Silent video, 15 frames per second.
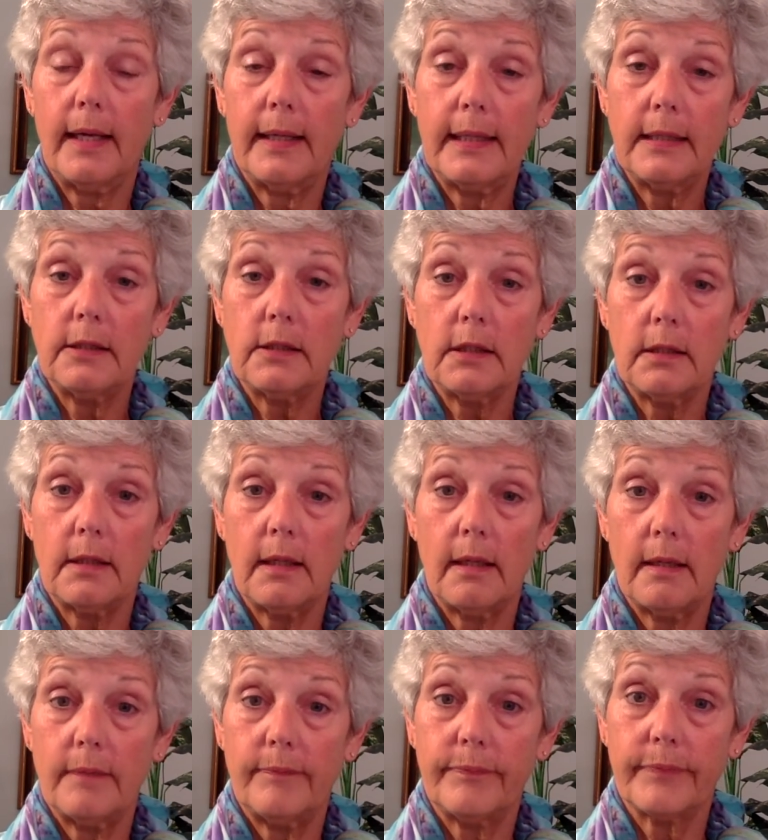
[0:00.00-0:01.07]
into
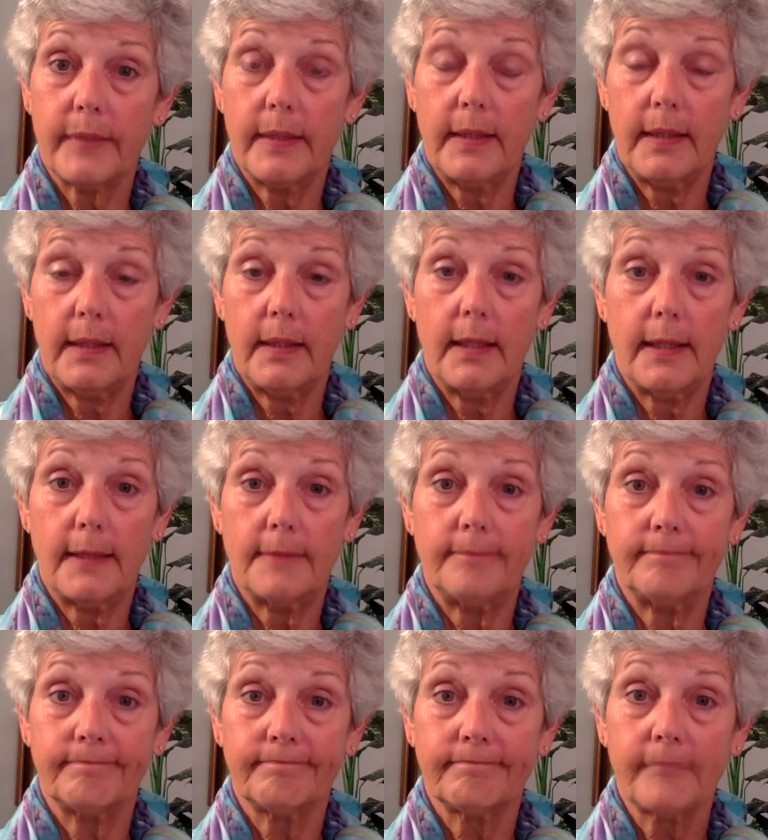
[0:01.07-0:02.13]
the
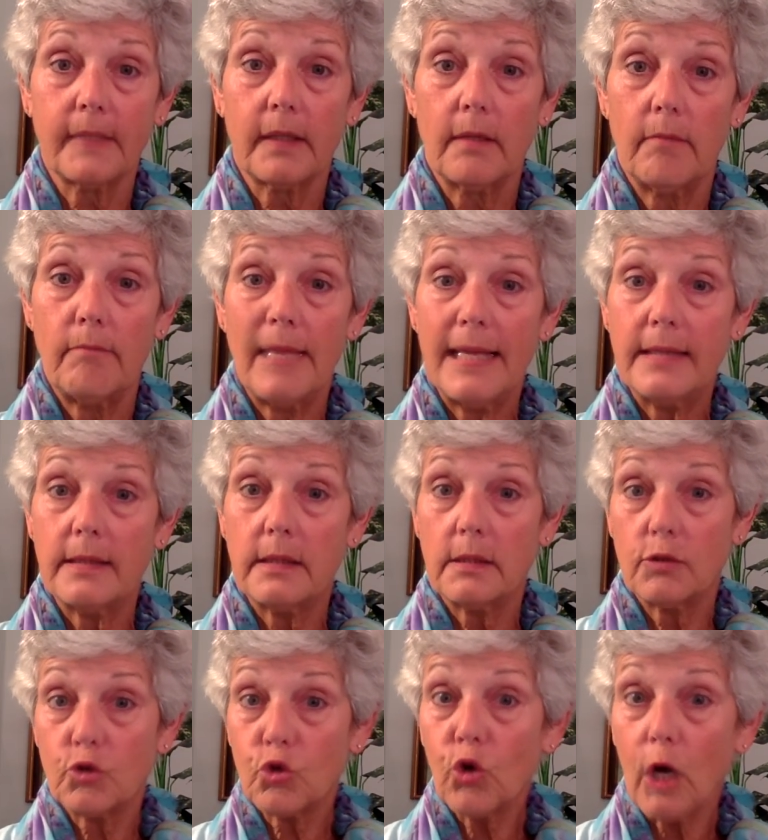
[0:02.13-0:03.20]
man's
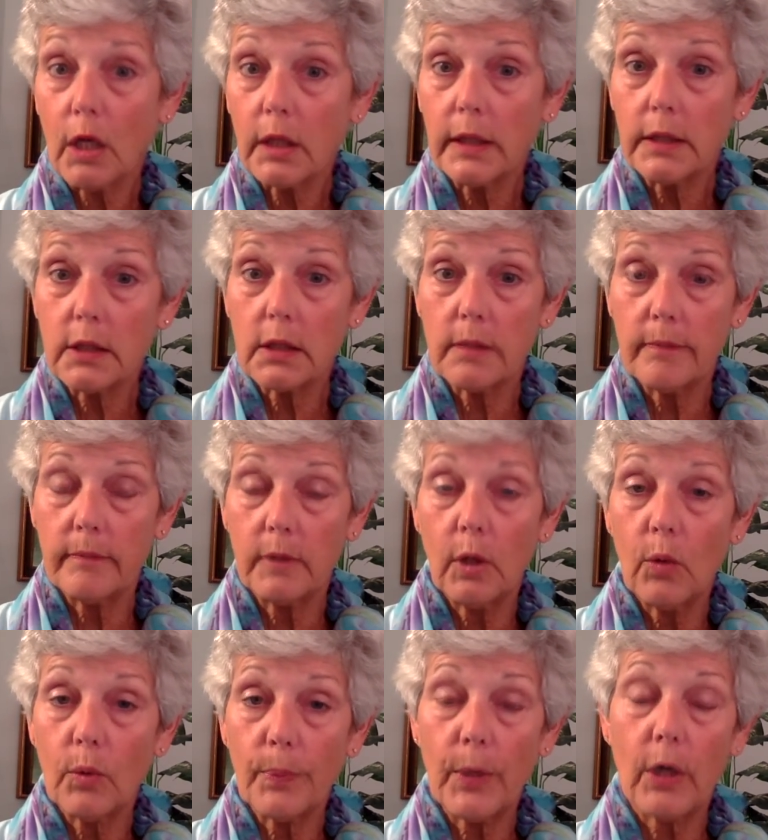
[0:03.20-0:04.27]
trunk, into the
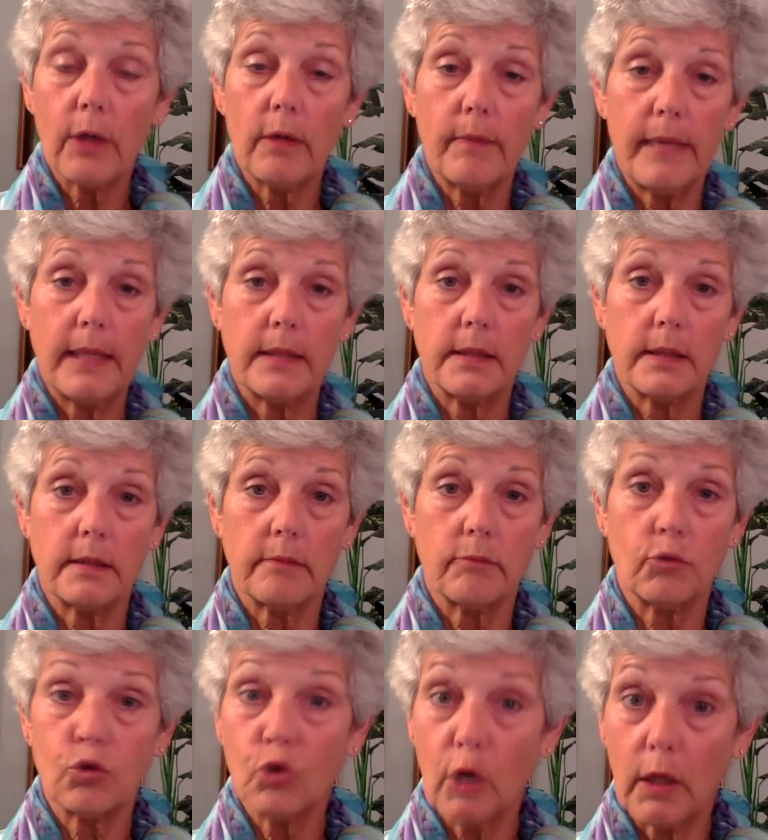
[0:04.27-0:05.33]
lower part of the man's
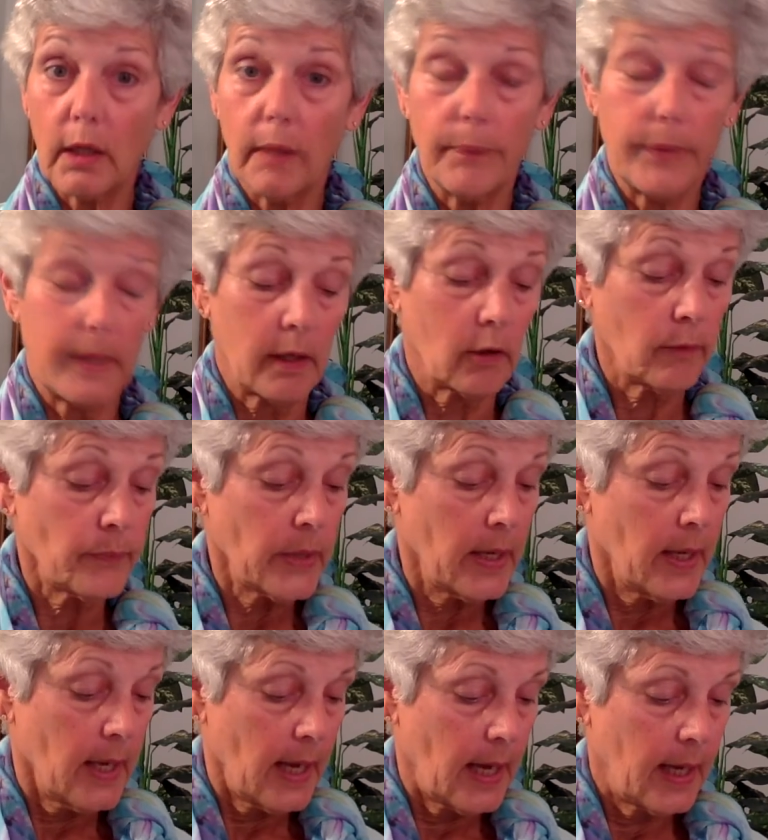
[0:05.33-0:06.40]
trunk up there.
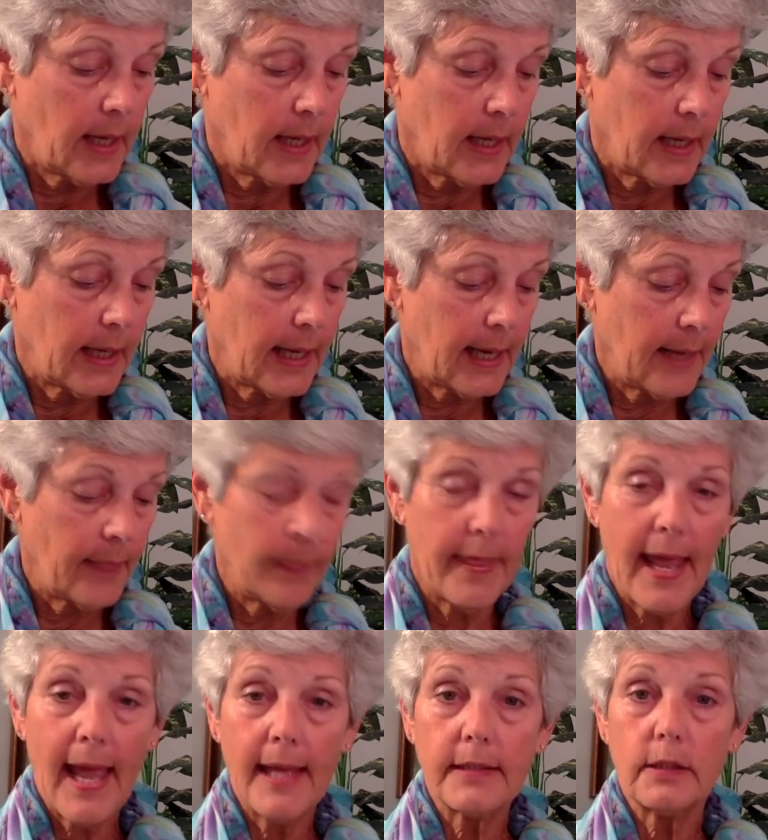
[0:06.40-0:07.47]
And
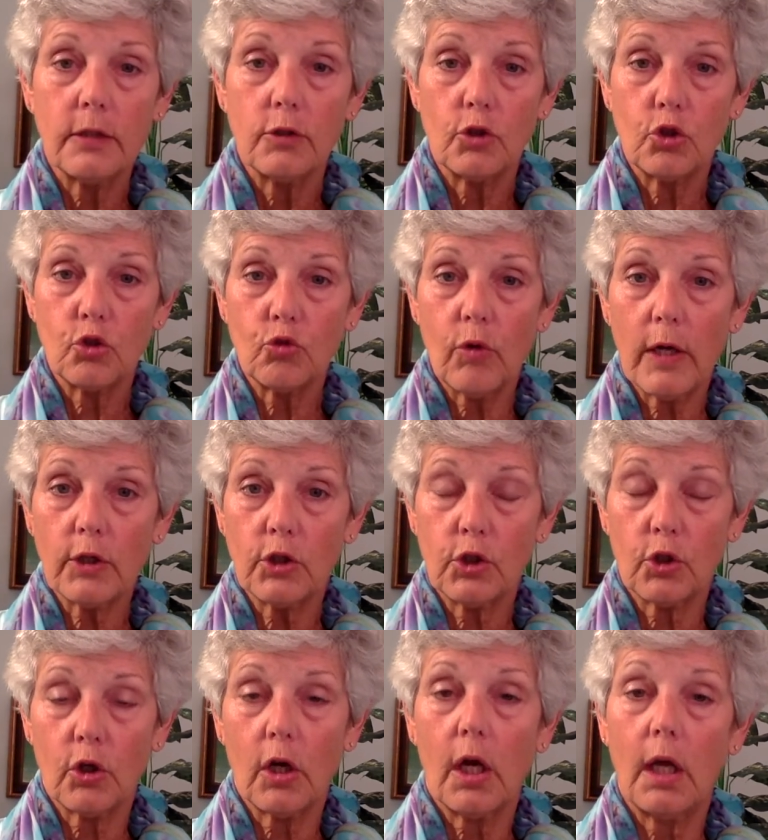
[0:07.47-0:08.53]
that
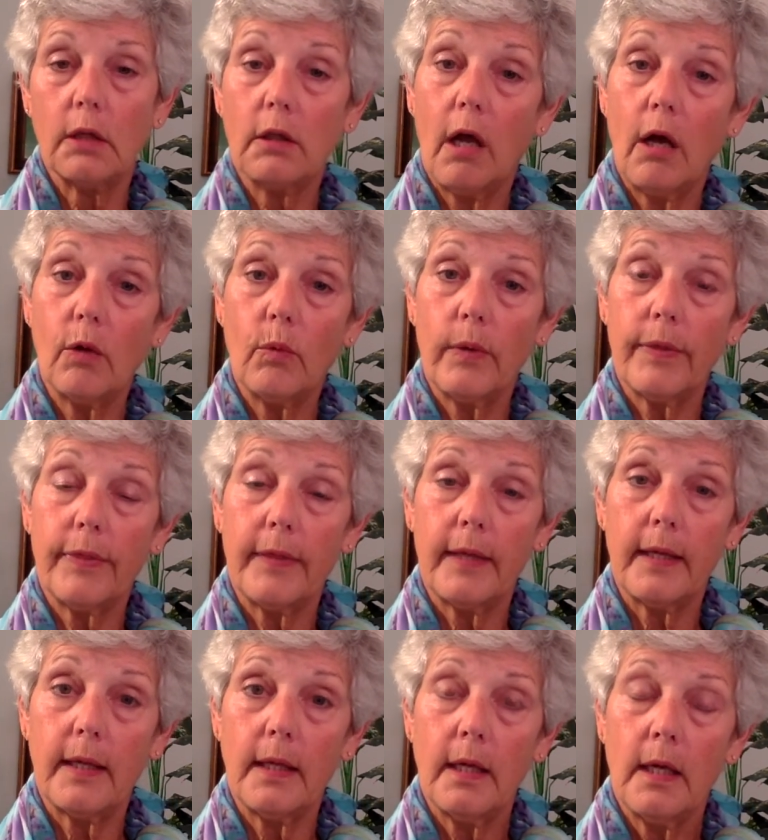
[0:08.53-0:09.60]
structure, along with
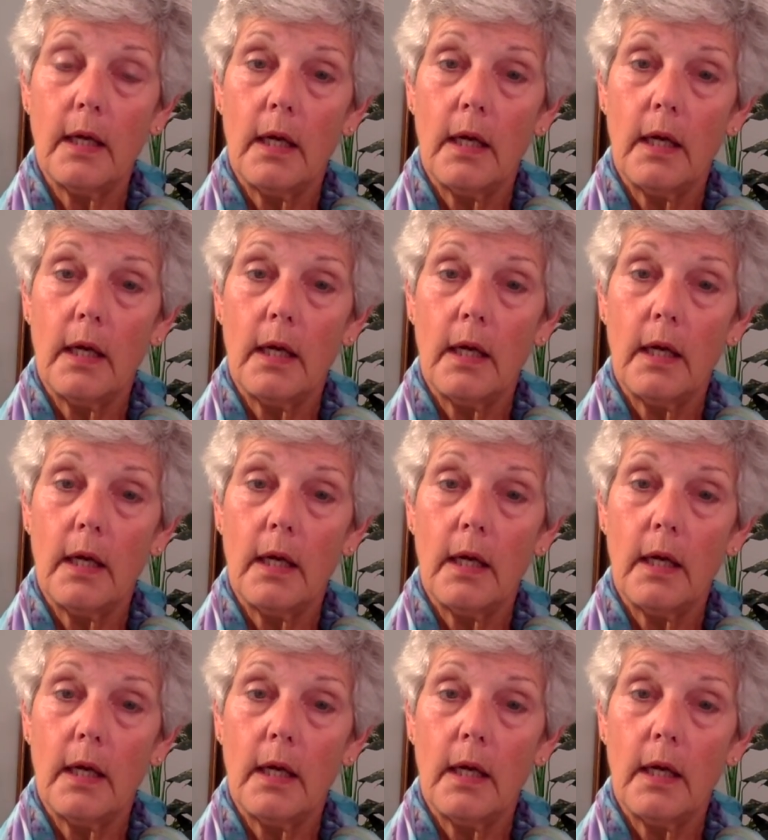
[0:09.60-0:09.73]
the